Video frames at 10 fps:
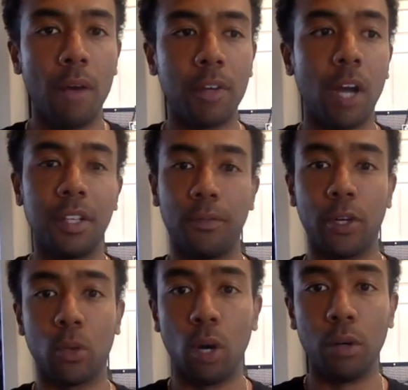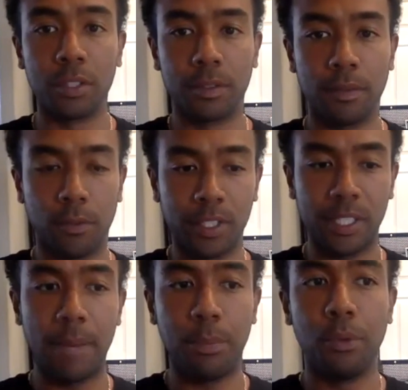gotten different quotes. For
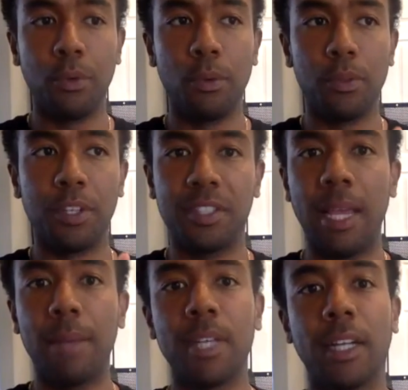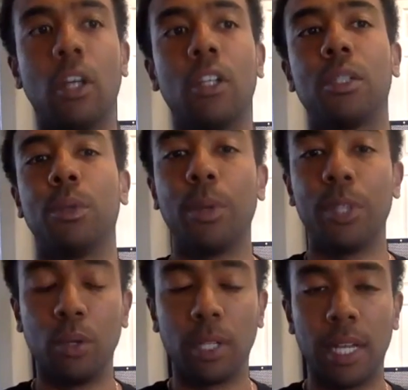example, the same technology we would
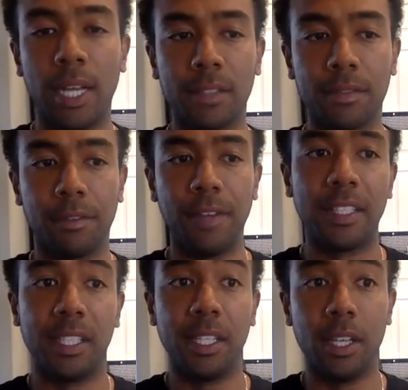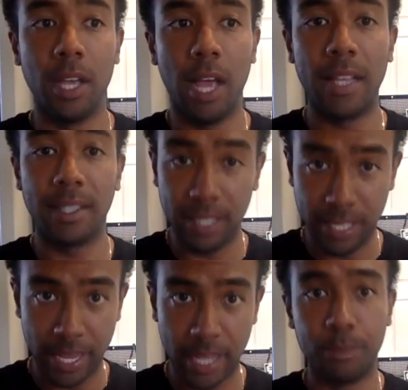utilize for Festiie at
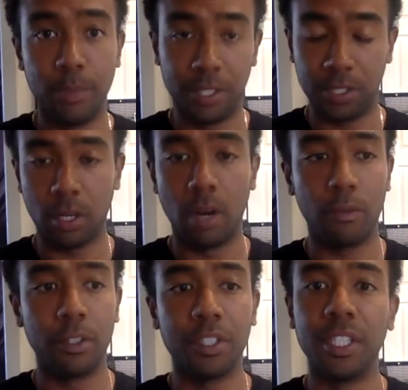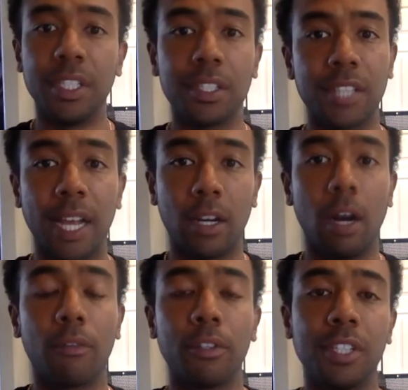CES, business conferences, tech
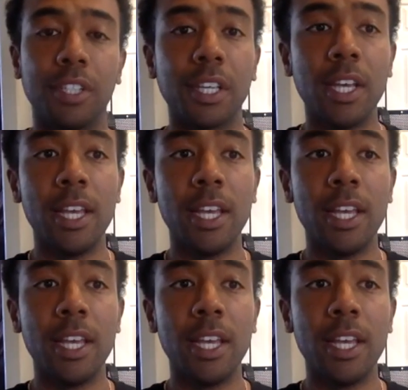conferences,